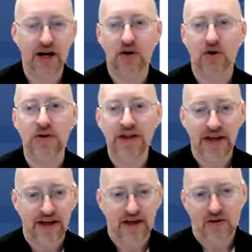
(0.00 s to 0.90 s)
go,
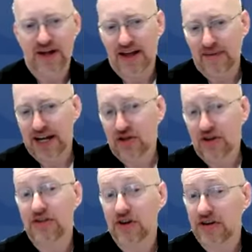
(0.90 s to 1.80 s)
Well, I mean, it
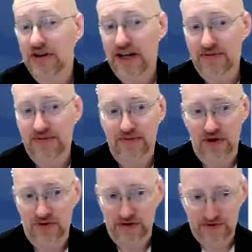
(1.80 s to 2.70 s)
looks good if
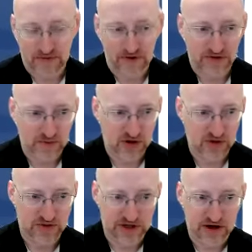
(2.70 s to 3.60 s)
for someone
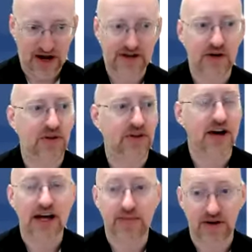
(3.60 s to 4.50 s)
who's interacting with the
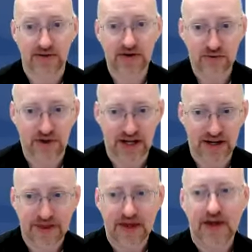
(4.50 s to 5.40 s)
document visually,
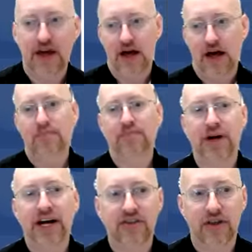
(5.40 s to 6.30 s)

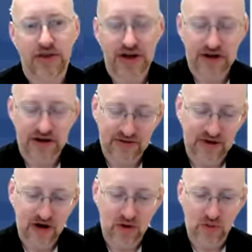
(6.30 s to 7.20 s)
but there's
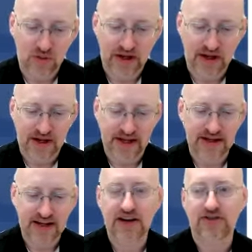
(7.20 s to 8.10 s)
no
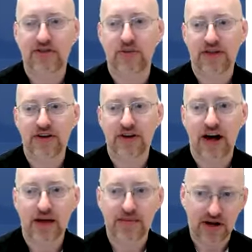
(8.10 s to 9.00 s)
indication within the
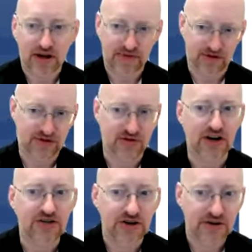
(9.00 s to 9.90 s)
document of the
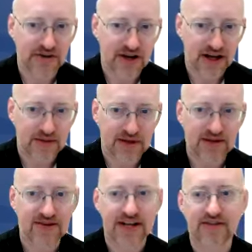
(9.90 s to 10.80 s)
structure of the
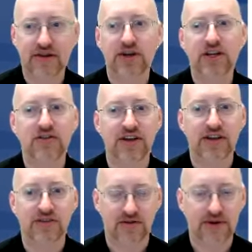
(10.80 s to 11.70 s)
document, and someone using
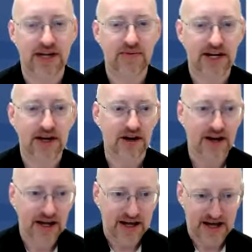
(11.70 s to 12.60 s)
a screen reader
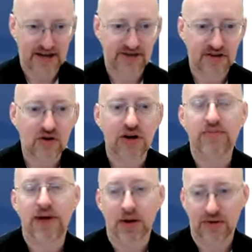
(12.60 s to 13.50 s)
isn't going to
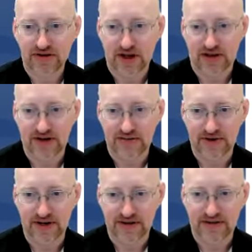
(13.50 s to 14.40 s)
be able to tell the
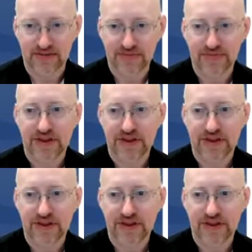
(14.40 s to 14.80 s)
difference.